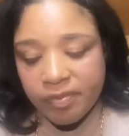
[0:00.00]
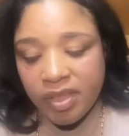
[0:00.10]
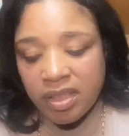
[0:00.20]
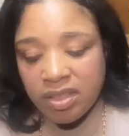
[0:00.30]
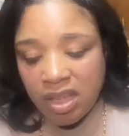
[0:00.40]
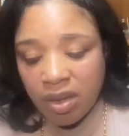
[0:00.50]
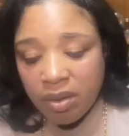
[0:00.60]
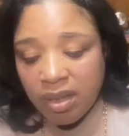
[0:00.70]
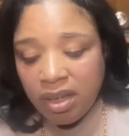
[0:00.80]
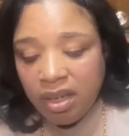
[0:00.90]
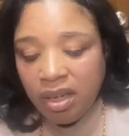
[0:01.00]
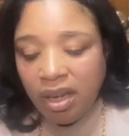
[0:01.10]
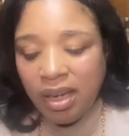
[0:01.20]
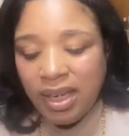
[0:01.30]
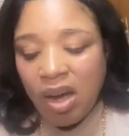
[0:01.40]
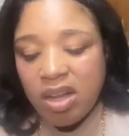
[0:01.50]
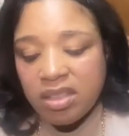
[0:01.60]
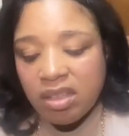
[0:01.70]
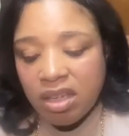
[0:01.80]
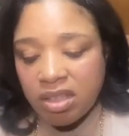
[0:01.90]
So, and it
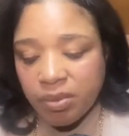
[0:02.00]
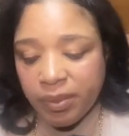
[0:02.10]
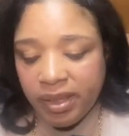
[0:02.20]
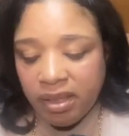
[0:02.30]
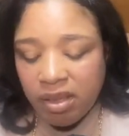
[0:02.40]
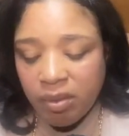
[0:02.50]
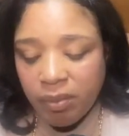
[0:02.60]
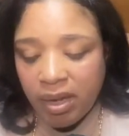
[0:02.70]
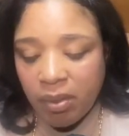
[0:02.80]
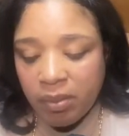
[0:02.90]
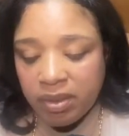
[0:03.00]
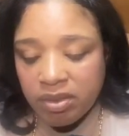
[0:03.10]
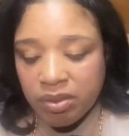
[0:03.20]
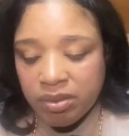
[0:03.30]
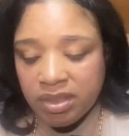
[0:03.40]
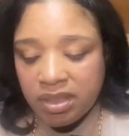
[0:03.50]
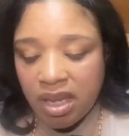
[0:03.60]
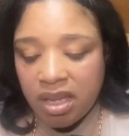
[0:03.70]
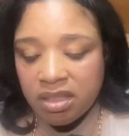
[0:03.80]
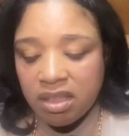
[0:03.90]
also goes with when I want to
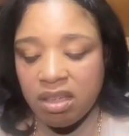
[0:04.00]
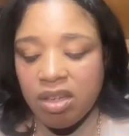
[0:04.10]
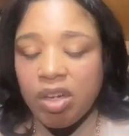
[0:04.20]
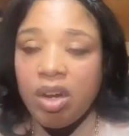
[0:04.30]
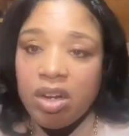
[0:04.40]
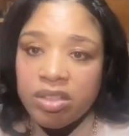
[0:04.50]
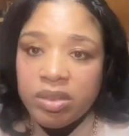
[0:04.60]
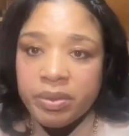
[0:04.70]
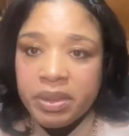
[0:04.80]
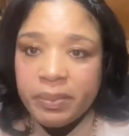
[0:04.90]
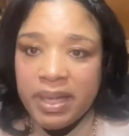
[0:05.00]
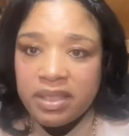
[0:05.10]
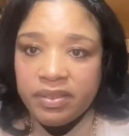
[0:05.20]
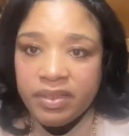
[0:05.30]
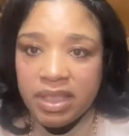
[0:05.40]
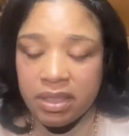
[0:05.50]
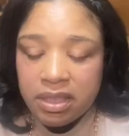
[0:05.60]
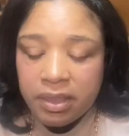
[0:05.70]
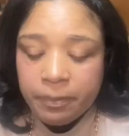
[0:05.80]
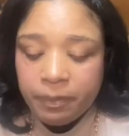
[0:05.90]
discuss culturally responsive
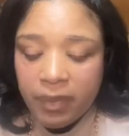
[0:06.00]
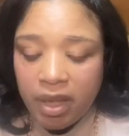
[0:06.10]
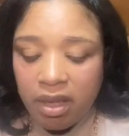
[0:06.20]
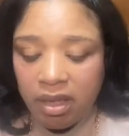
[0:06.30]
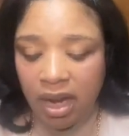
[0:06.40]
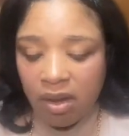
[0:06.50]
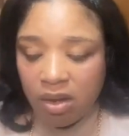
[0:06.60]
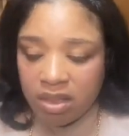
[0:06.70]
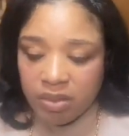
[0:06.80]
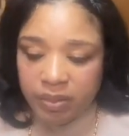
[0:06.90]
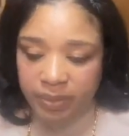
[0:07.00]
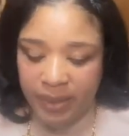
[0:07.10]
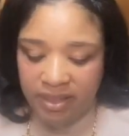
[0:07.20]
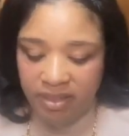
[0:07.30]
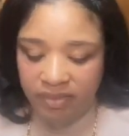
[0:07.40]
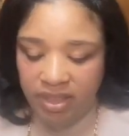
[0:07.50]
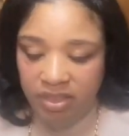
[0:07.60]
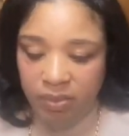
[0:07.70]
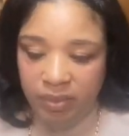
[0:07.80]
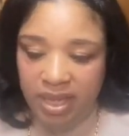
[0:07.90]
teaching. Now, culturally responsive
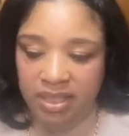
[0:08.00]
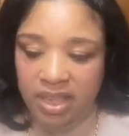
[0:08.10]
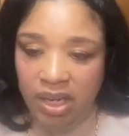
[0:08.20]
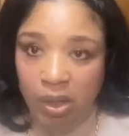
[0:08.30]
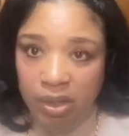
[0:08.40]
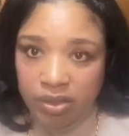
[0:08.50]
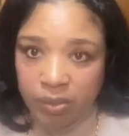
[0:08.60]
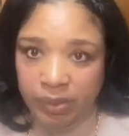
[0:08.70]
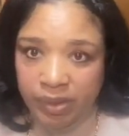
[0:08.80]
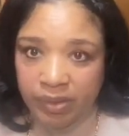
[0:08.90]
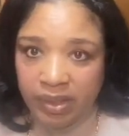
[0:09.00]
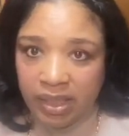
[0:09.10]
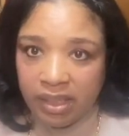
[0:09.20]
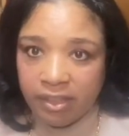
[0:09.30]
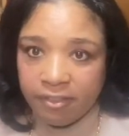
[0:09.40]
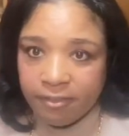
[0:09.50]
teaching, when I say culture, what do you think of?